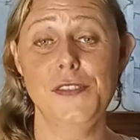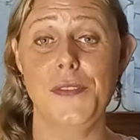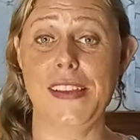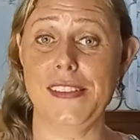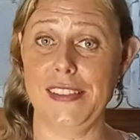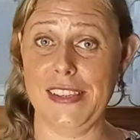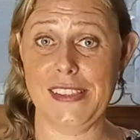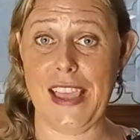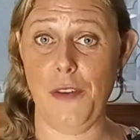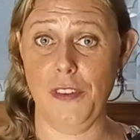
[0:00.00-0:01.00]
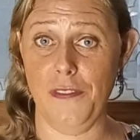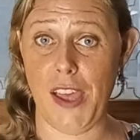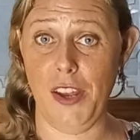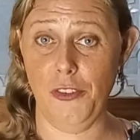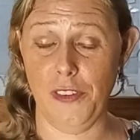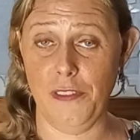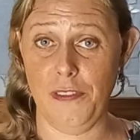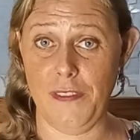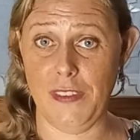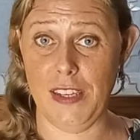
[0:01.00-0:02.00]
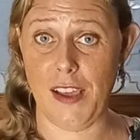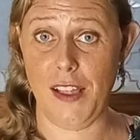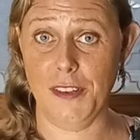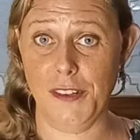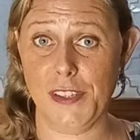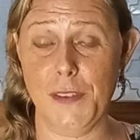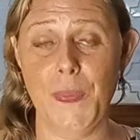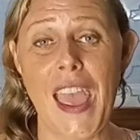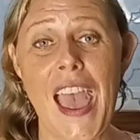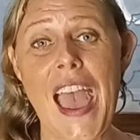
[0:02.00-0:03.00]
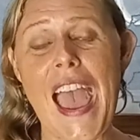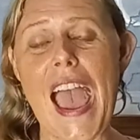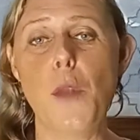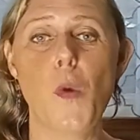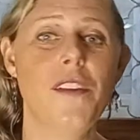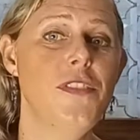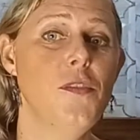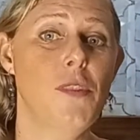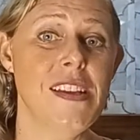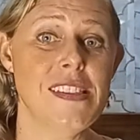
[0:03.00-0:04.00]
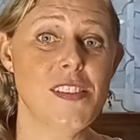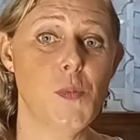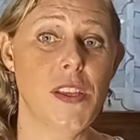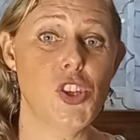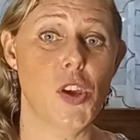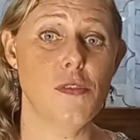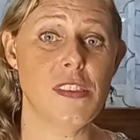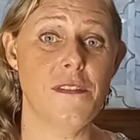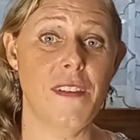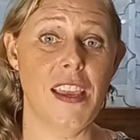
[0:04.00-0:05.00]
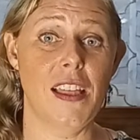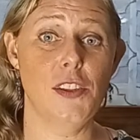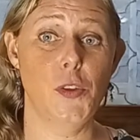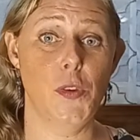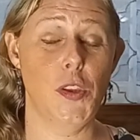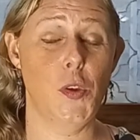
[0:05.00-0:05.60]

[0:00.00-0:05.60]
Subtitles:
So that's a discount of $150. And one of the reasons we chose the Finca Luna